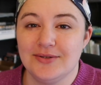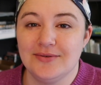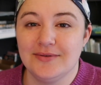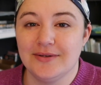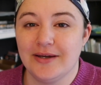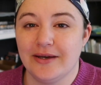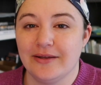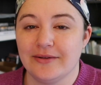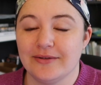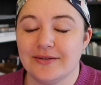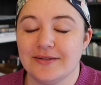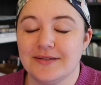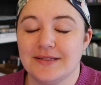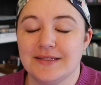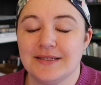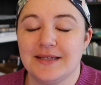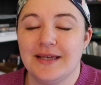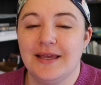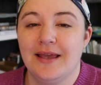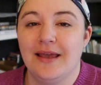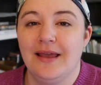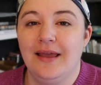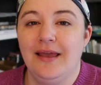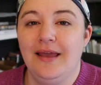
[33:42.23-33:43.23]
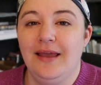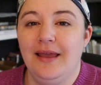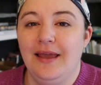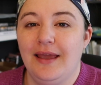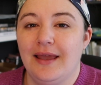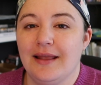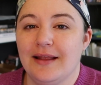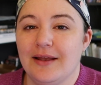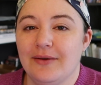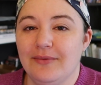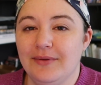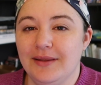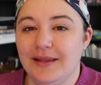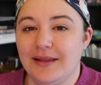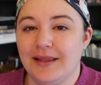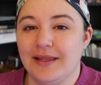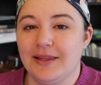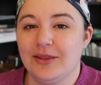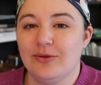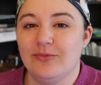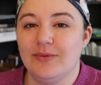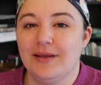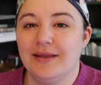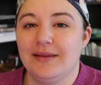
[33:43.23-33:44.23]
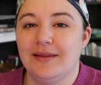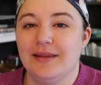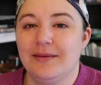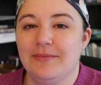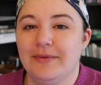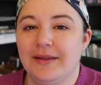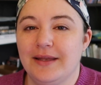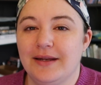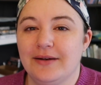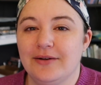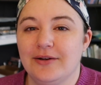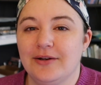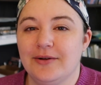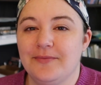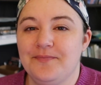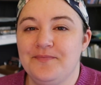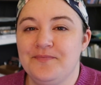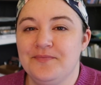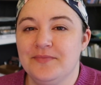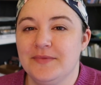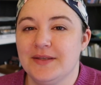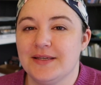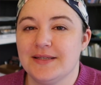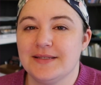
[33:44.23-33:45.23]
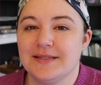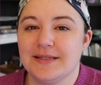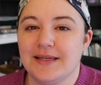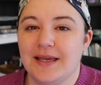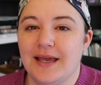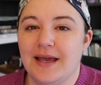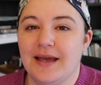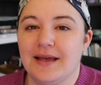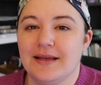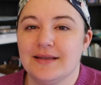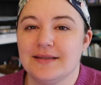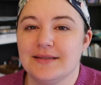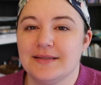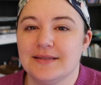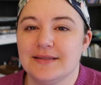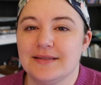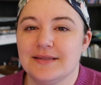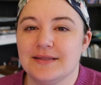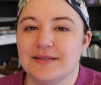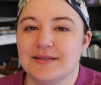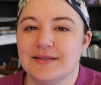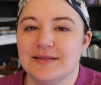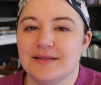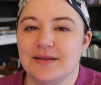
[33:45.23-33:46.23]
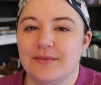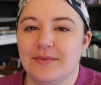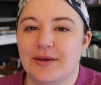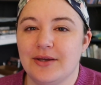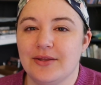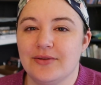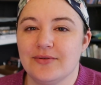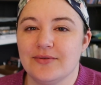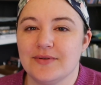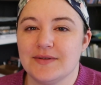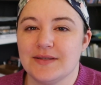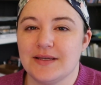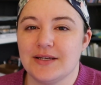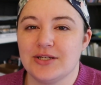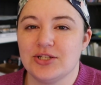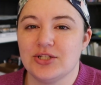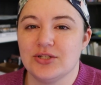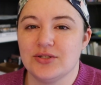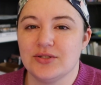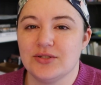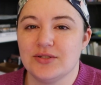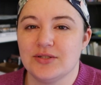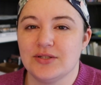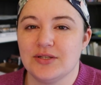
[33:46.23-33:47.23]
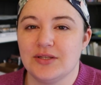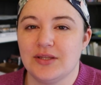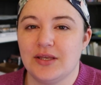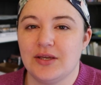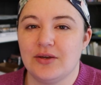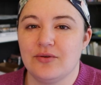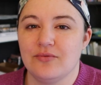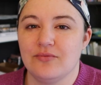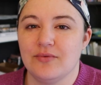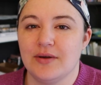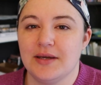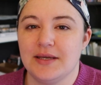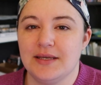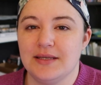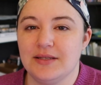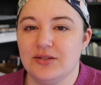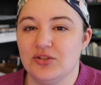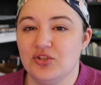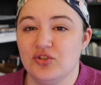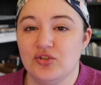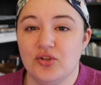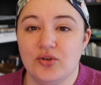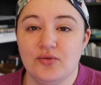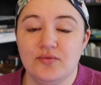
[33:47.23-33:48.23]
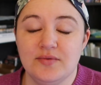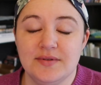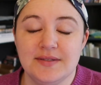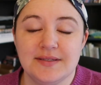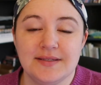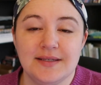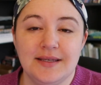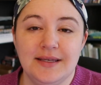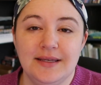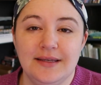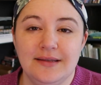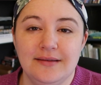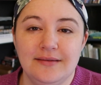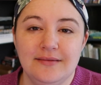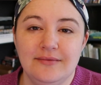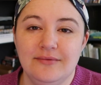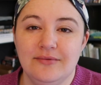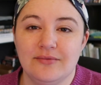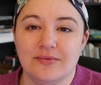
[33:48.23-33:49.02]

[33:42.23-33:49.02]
2 colors, and I really like the weekly planner because it has some other sections to like write notes in,